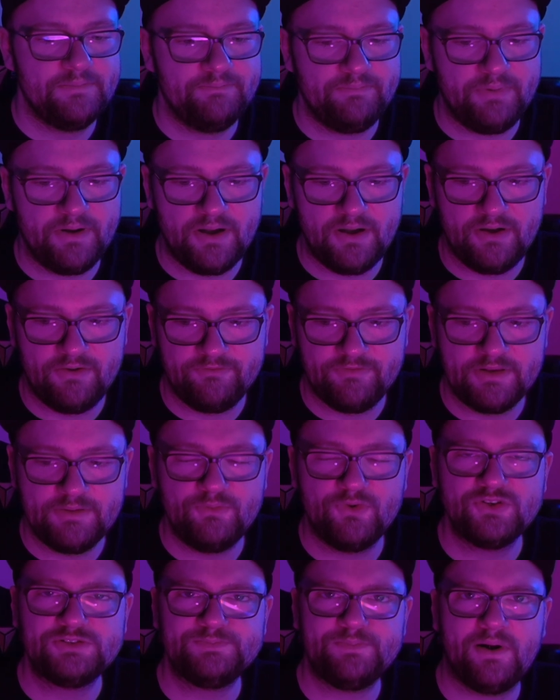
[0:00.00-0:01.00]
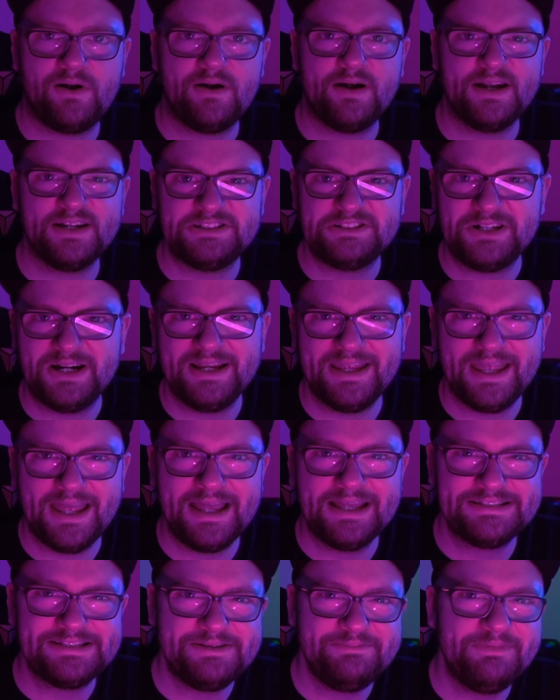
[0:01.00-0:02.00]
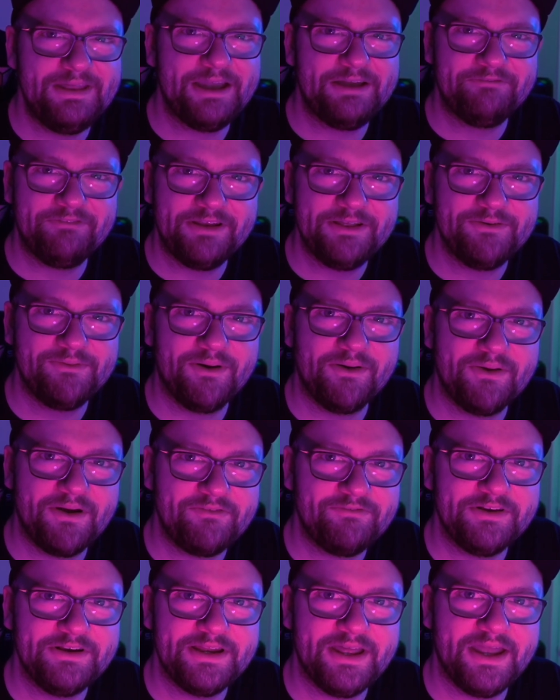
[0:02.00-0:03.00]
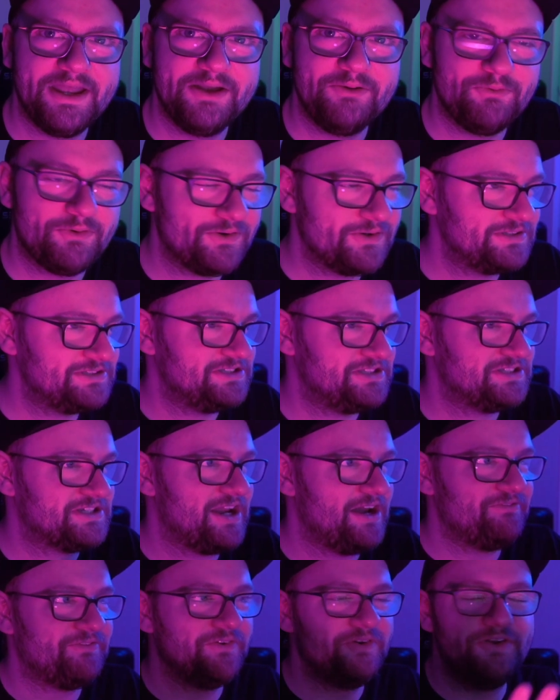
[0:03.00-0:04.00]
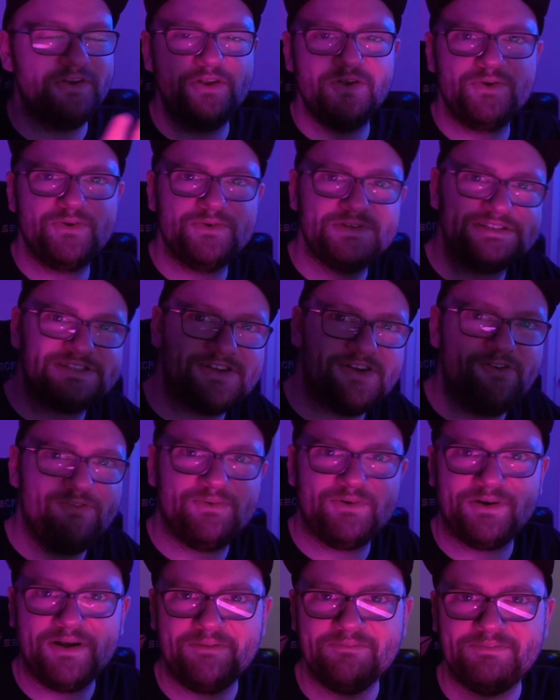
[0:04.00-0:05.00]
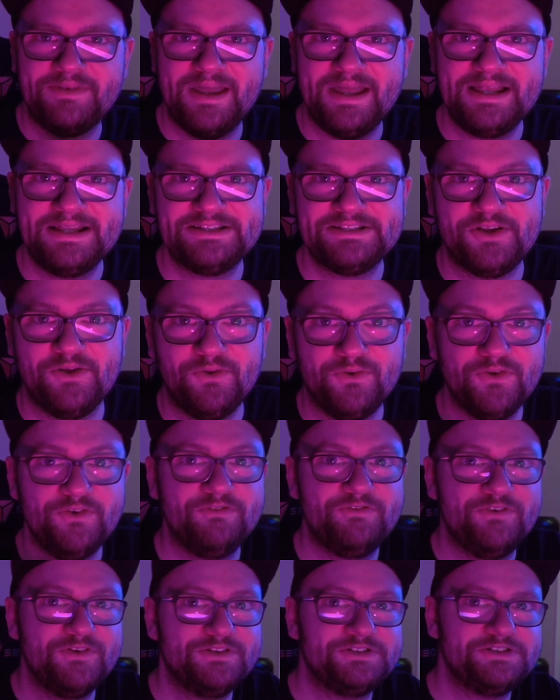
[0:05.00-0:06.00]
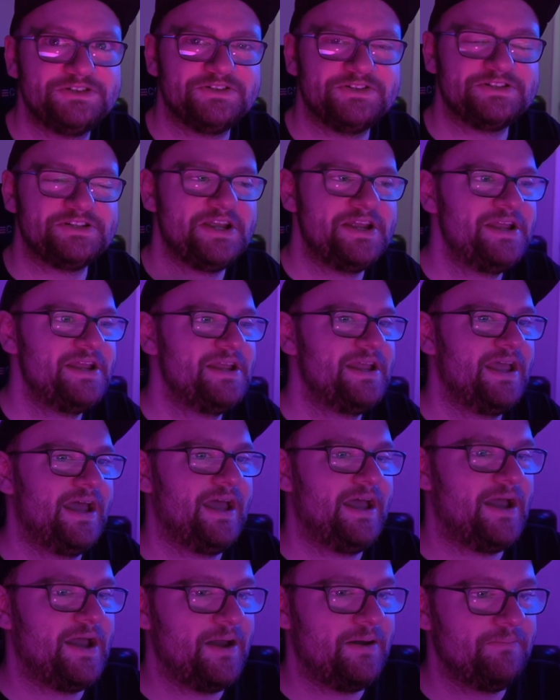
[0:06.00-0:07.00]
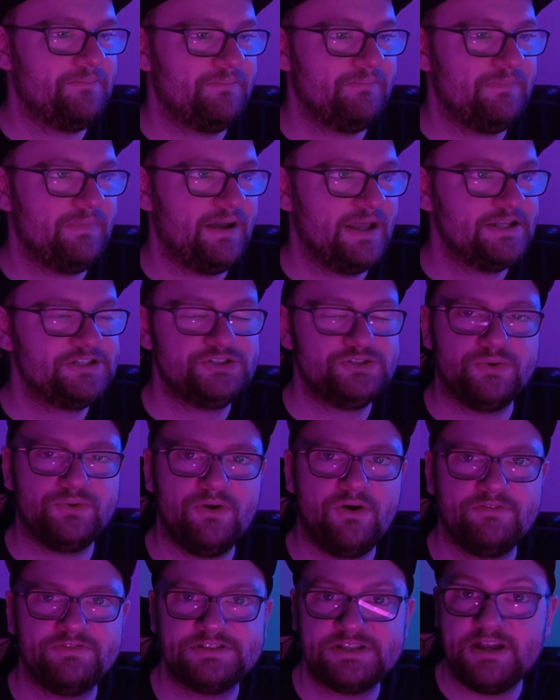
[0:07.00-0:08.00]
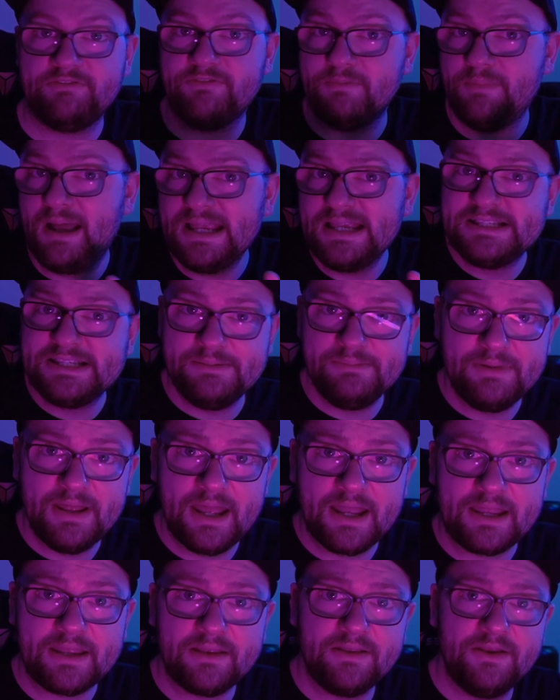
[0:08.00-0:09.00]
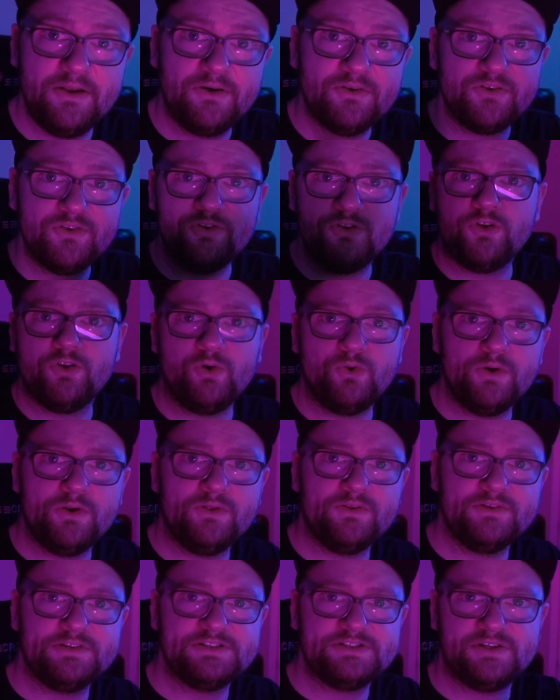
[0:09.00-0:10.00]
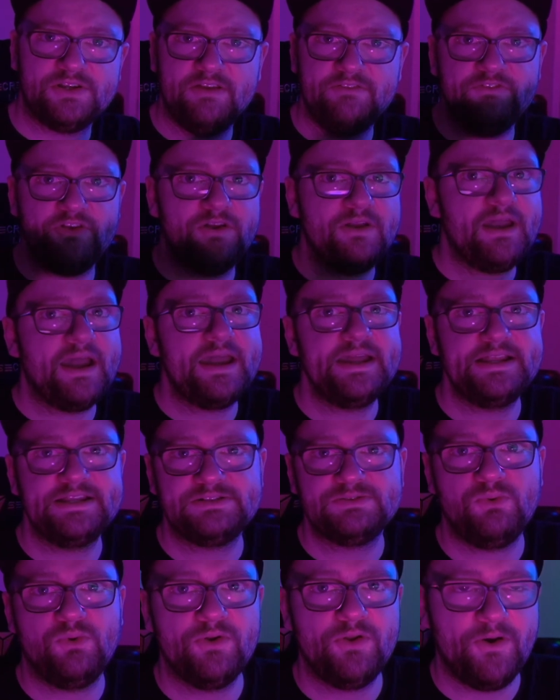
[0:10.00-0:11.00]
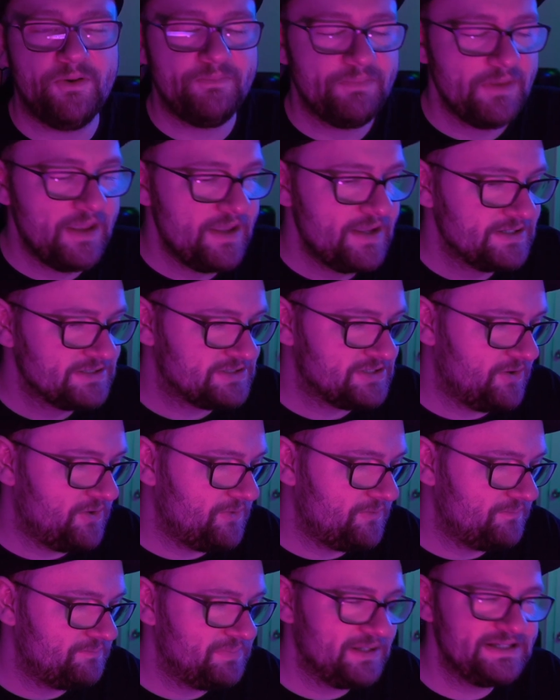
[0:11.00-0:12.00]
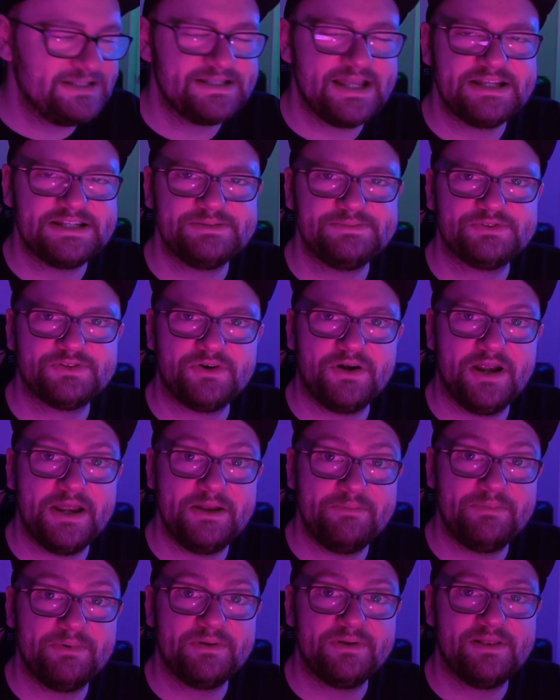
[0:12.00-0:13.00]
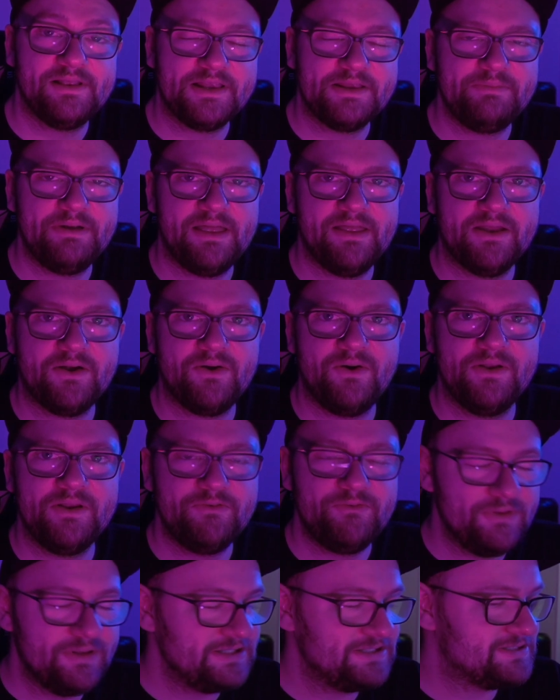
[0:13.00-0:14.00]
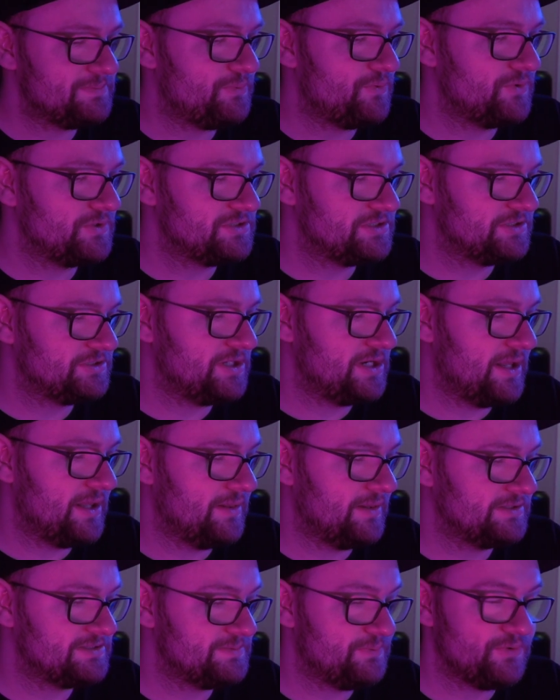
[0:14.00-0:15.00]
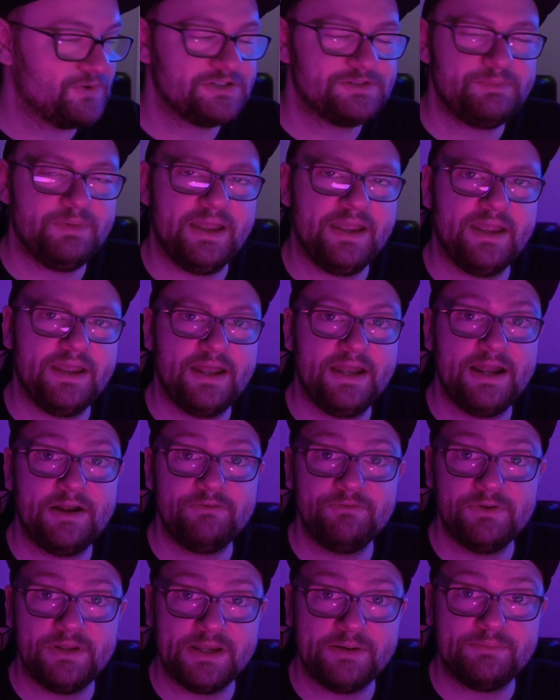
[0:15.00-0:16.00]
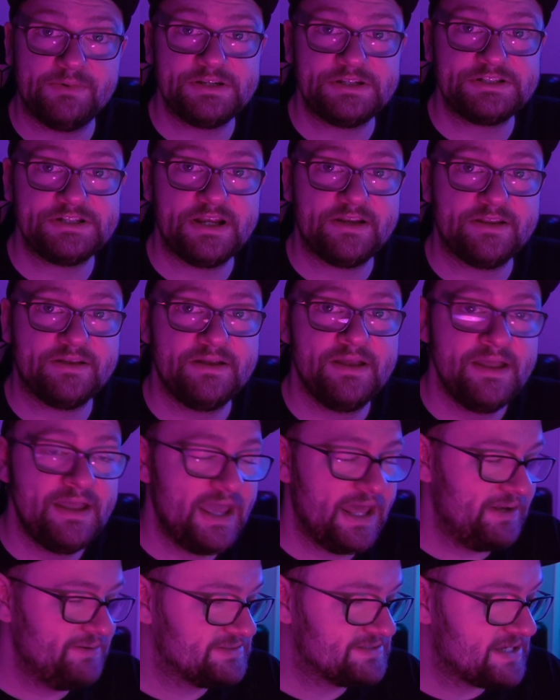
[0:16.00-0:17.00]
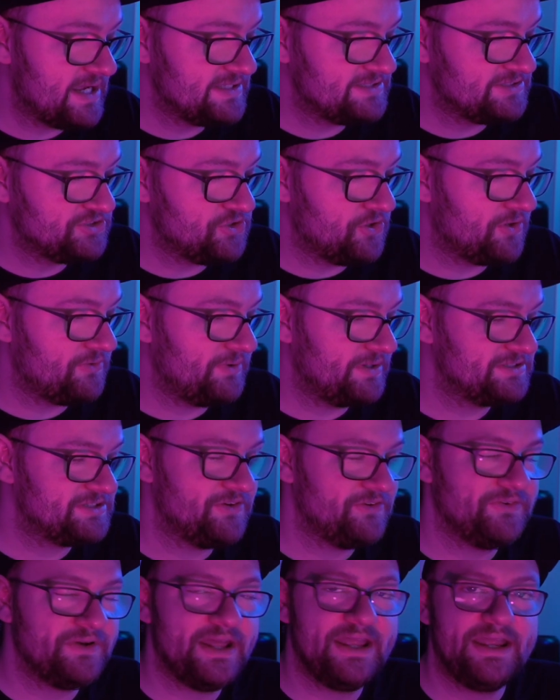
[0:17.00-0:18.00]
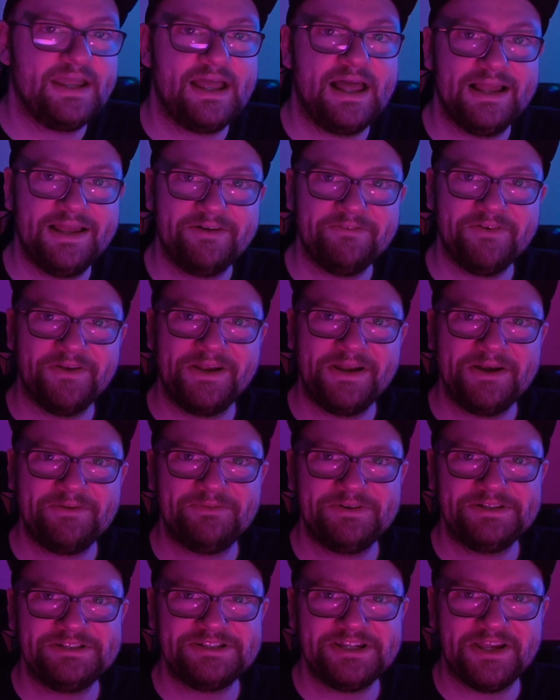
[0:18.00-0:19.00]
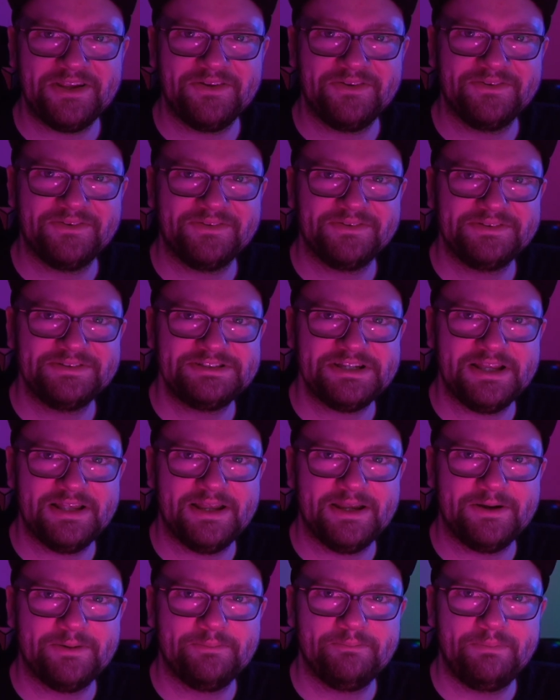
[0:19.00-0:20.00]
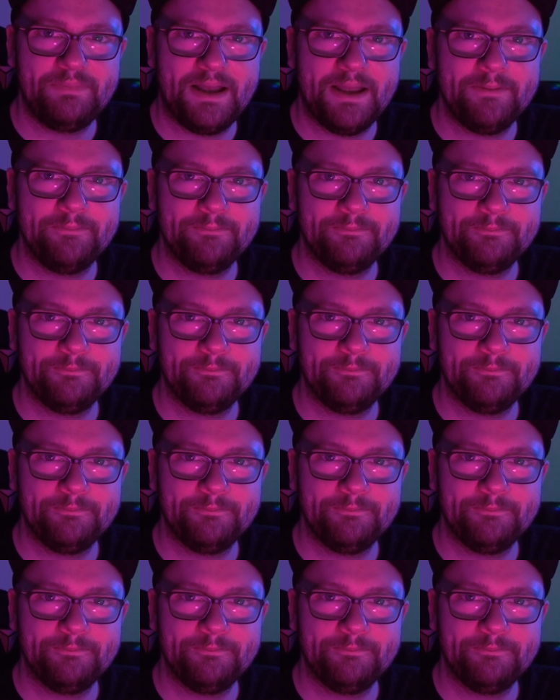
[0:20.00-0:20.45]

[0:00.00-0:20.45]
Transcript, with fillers: But for the most part, I try and get a Steam Deck video out every day, whether it's just covering news, software updates, cool new features, um, and showing off stuff on my Steam Deck. You know, doing tutorials, giving you guides, whatnot. So please like, subscribe, click the bell icon. It really supports the channel and supports me, and I would really appreciate it. Anyways, guys, enjoy the rest of your day. I love you and I appreciate you. See you later. Bye.